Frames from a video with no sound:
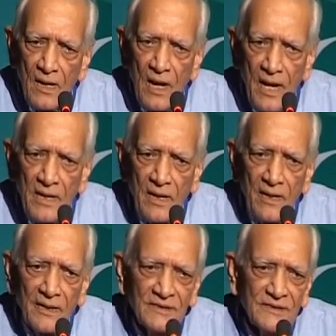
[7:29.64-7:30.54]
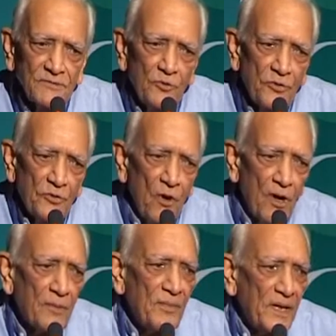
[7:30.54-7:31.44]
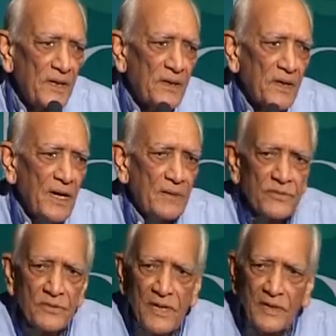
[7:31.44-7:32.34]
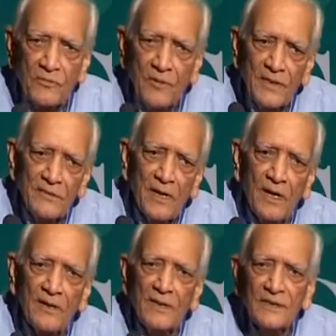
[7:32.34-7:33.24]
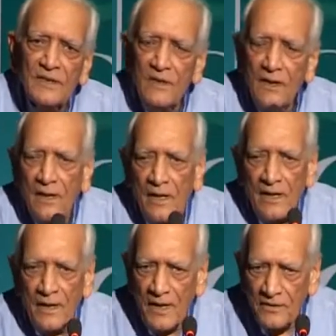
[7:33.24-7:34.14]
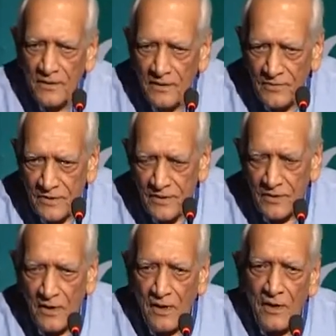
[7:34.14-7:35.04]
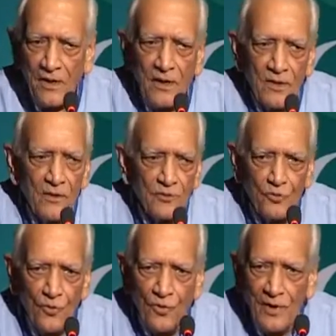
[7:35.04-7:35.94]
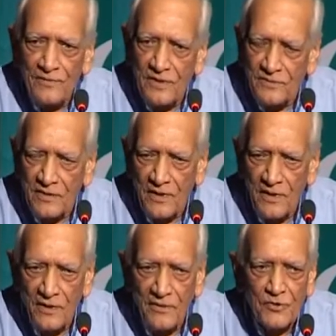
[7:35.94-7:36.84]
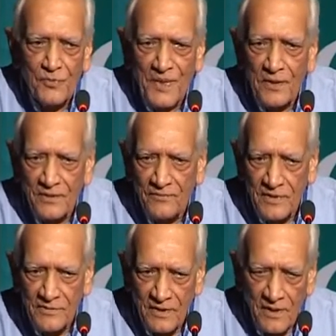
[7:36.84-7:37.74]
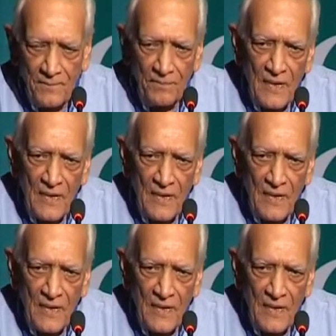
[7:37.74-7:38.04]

like we talk many times that what is the uh, character of the city, the soul of the city, the spirit of the city.